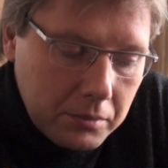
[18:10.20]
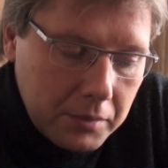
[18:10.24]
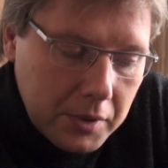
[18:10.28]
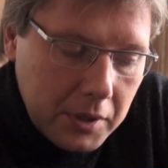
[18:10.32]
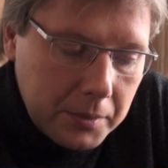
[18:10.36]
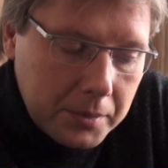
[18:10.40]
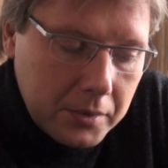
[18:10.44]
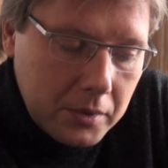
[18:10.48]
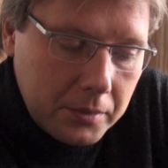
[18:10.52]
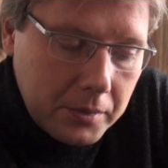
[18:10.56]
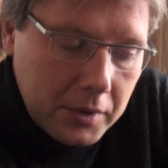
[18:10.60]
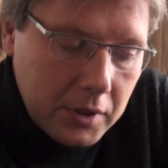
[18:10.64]

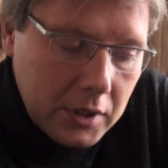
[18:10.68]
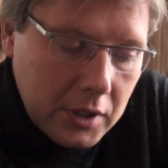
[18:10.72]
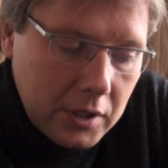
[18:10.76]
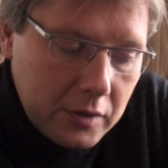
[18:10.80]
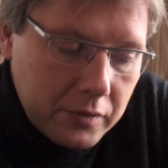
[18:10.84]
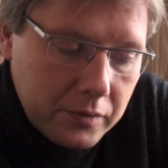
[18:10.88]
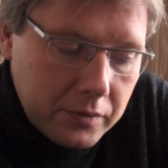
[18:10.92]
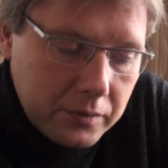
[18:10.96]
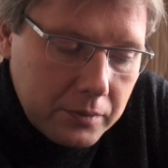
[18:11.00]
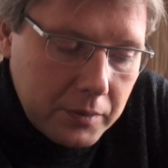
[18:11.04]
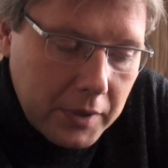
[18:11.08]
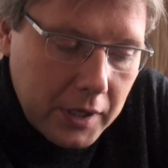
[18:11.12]
people
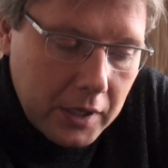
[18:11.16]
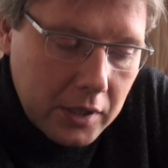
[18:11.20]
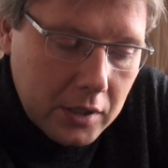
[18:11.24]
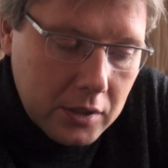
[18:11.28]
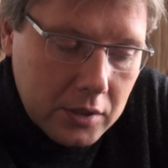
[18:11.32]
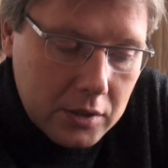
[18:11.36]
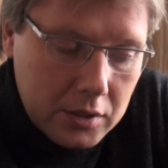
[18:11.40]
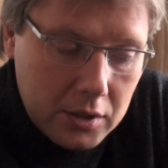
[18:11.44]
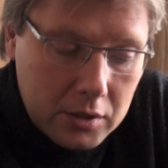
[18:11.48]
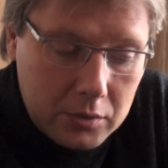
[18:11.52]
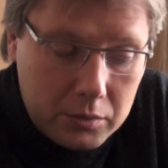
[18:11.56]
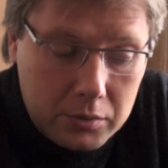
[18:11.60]
believe, man,
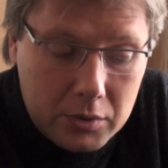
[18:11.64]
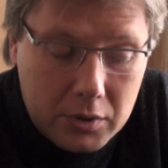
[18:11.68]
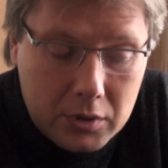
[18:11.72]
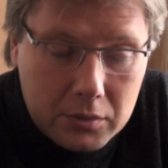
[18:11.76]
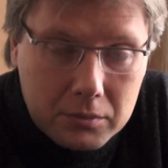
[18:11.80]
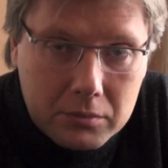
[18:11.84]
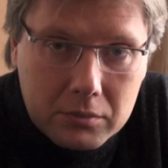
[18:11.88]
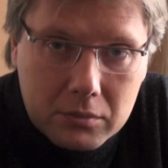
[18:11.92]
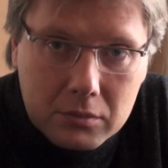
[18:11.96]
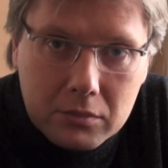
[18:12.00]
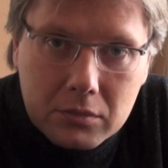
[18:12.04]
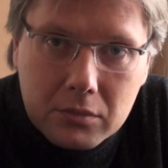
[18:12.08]
is that,
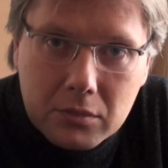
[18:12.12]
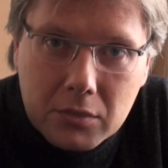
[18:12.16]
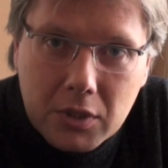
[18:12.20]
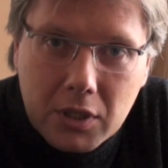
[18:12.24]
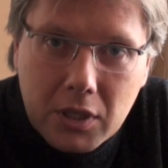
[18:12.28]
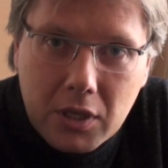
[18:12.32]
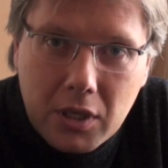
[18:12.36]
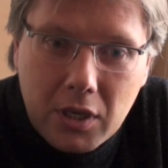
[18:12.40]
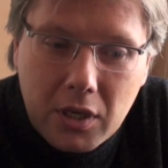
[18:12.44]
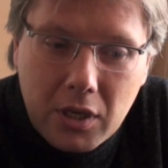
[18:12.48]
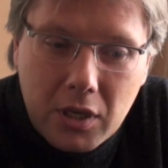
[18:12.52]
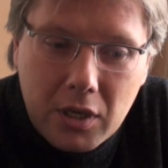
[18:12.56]
well,
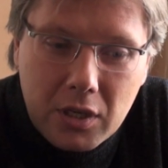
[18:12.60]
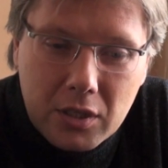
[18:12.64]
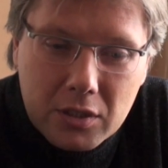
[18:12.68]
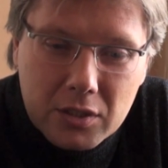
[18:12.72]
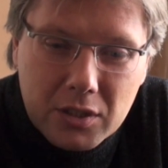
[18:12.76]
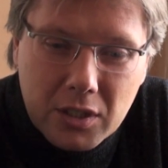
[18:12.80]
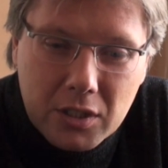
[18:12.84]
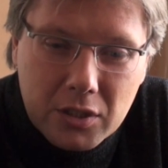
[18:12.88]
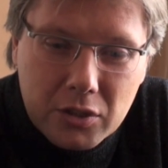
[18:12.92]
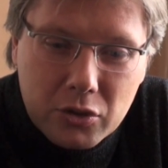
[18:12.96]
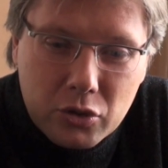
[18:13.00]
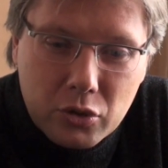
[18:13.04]

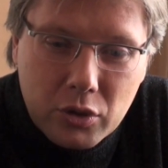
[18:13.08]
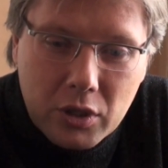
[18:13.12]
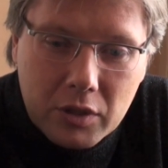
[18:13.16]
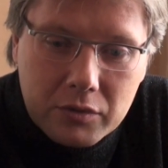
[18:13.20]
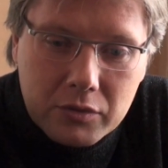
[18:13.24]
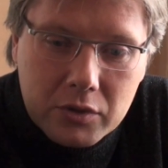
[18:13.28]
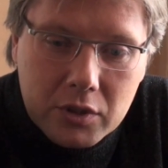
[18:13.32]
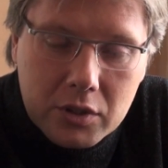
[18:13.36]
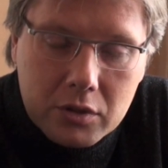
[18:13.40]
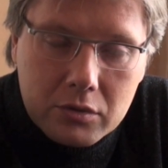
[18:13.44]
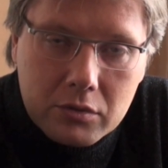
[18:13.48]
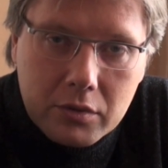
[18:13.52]
they should
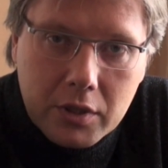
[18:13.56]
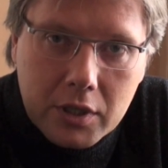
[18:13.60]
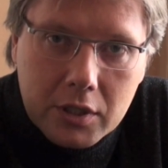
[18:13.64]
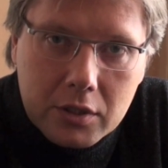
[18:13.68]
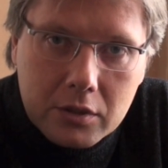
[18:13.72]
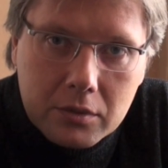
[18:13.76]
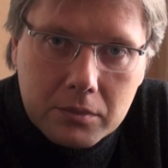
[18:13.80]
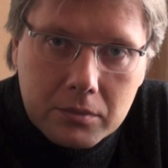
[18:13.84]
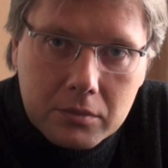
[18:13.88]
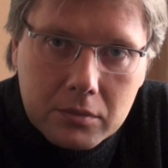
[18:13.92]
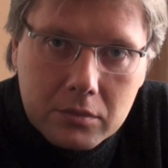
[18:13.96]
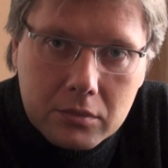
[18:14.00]
have this
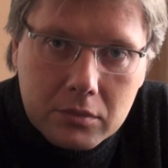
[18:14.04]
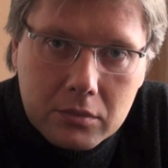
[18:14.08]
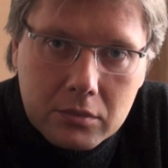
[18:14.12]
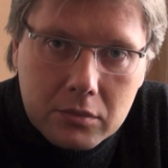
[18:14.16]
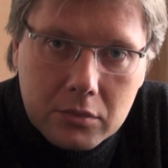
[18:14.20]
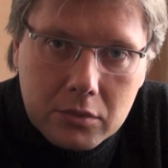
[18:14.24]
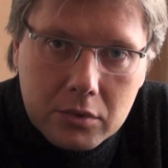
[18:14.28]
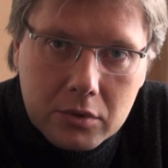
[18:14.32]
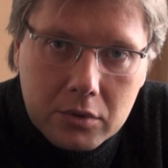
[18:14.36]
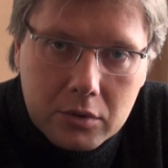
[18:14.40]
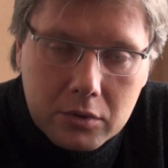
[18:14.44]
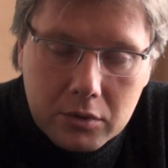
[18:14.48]
right
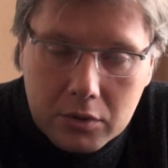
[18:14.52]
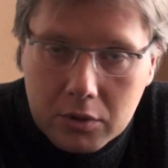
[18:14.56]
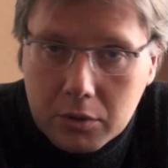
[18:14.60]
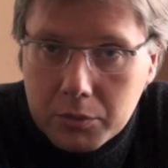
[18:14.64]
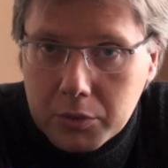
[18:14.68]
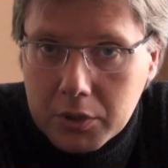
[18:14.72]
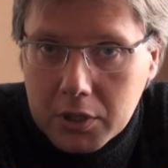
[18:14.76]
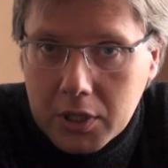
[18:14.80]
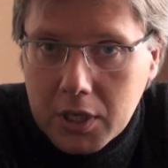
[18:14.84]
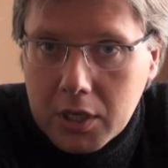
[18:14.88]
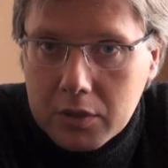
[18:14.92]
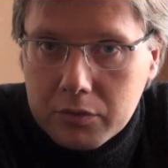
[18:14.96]
to
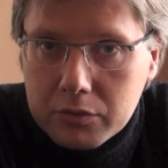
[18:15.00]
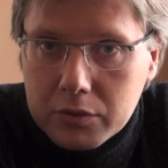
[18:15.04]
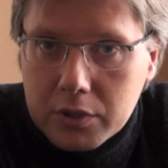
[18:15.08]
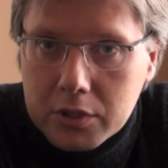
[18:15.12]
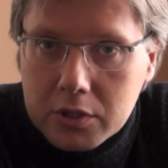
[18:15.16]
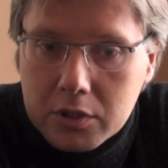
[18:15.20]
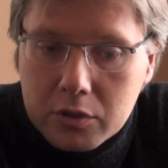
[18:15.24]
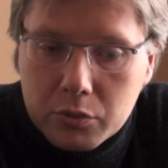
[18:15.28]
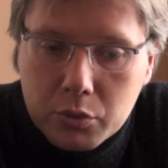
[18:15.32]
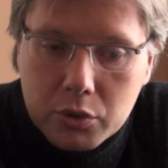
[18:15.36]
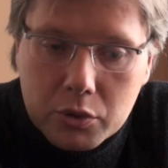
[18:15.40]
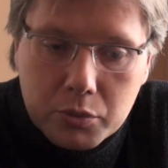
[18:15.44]
communicate, for
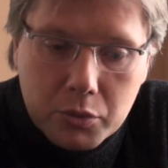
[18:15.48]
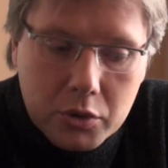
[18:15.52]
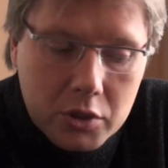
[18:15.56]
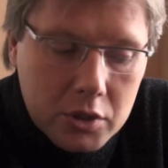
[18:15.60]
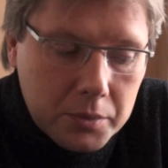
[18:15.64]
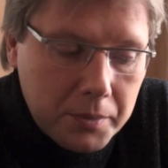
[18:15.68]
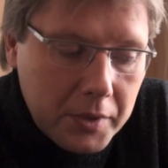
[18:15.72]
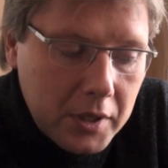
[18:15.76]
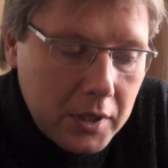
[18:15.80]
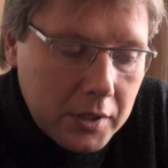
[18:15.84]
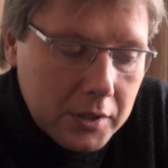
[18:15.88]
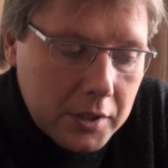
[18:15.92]
instance, with
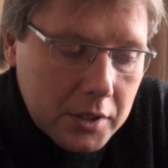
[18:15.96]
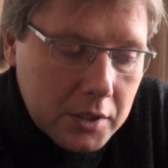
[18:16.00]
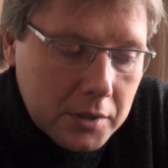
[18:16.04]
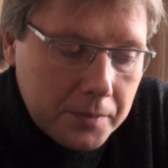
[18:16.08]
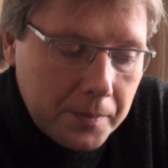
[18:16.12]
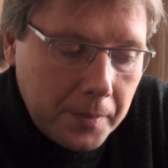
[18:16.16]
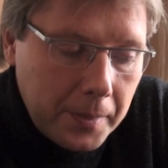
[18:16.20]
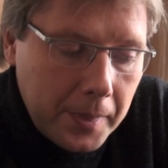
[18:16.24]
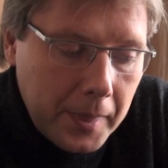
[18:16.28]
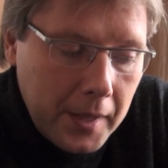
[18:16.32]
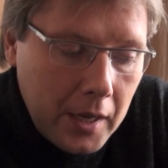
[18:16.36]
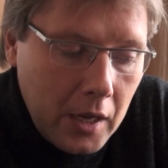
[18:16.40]
municipalities.
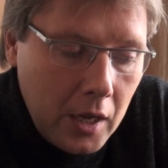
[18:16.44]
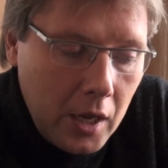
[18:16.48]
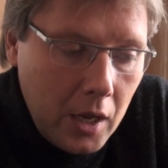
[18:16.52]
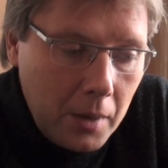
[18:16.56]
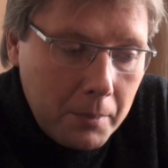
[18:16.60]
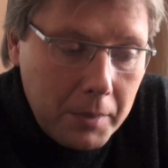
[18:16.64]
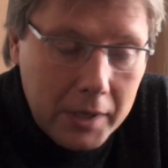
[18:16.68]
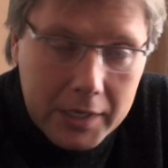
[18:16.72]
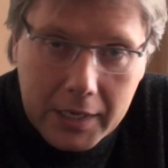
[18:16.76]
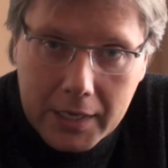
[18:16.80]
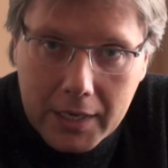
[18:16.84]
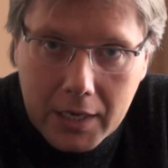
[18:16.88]

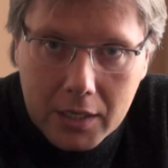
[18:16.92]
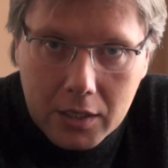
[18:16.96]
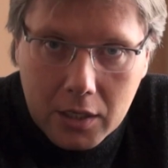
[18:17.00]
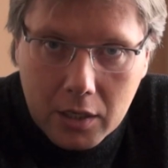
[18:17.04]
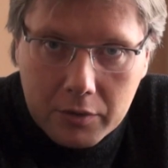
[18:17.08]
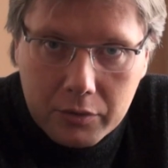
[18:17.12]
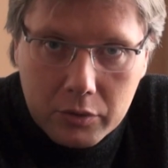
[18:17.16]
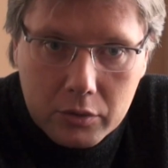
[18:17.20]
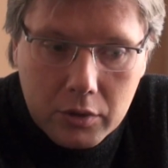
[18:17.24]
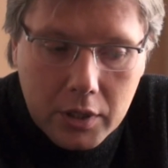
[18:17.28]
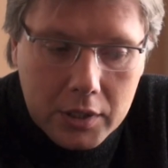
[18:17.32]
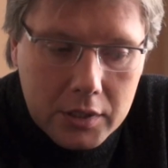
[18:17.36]
But again,
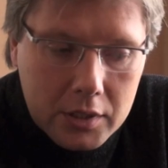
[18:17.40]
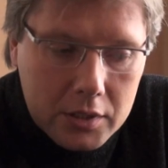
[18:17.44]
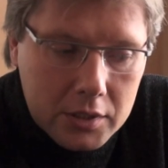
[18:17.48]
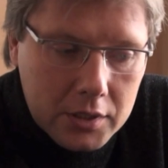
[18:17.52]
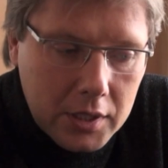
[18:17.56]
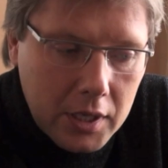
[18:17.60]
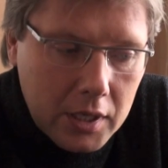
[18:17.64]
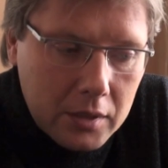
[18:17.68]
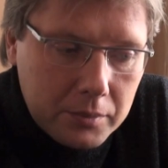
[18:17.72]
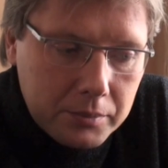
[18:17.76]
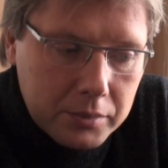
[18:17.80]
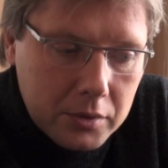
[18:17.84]
I fully
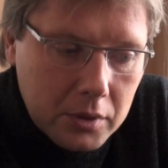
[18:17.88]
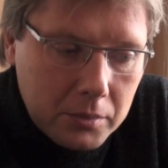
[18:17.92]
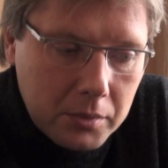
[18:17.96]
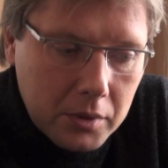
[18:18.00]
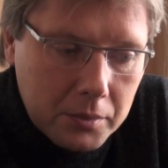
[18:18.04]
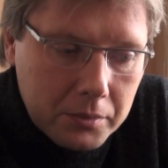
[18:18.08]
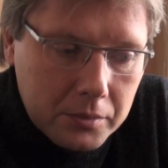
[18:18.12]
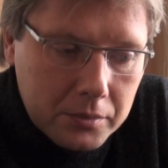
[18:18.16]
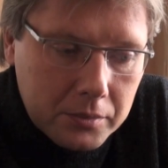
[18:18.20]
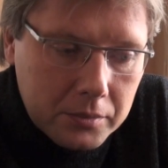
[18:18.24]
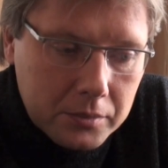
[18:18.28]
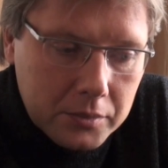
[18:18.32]
understand
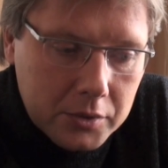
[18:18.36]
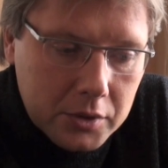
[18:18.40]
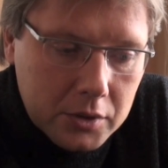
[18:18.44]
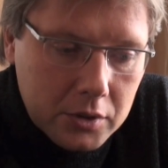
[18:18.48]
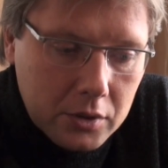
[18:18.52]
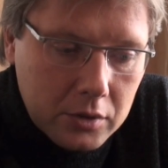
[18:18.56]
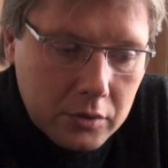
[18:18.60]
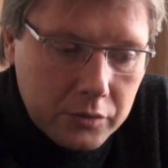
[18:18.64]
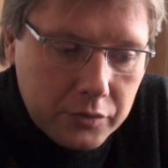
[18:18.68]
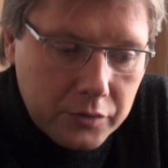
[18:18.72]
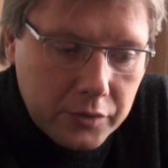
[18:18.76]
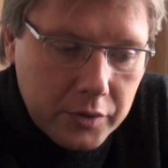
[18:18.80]

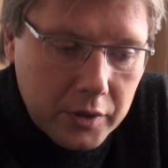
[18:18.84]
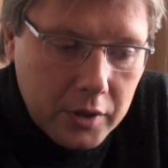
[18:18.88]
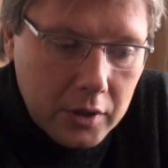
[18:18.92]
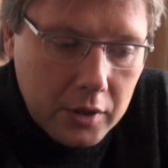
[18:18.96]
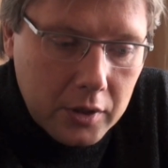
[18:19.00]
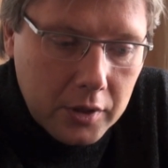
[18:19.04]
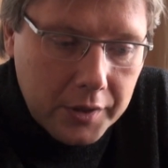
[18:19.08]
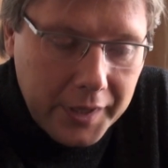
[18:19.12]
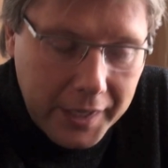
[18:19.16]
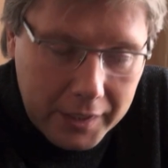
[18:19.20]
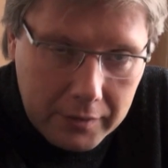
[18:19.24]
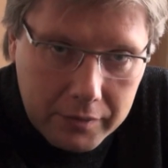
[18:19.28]
problems of uh,
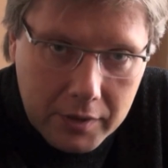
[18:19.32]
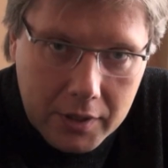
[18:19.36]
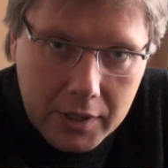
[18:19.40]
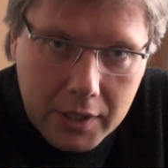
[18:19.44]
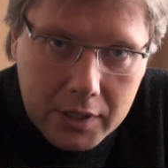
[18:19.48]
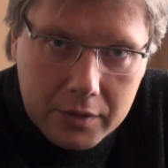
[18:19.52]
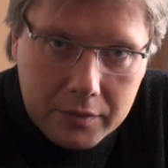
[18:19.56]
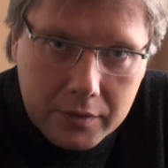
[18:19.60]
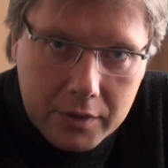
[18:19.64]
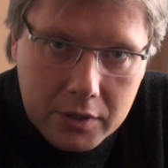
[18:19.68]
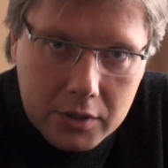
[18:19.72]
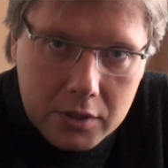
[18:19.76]
Latvian
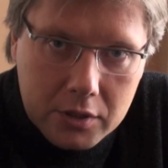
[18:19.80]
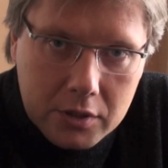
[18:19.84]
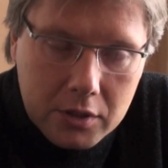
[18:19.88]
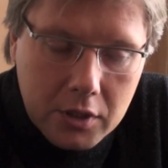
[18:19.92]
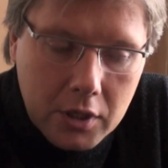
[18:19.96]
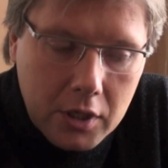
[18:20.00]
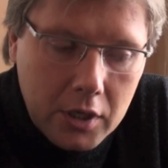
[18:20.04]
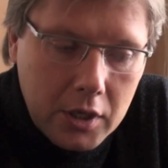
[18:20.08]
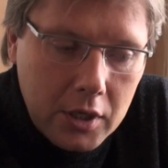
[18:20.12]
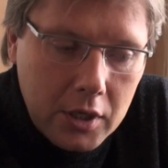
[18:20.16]
Latvians.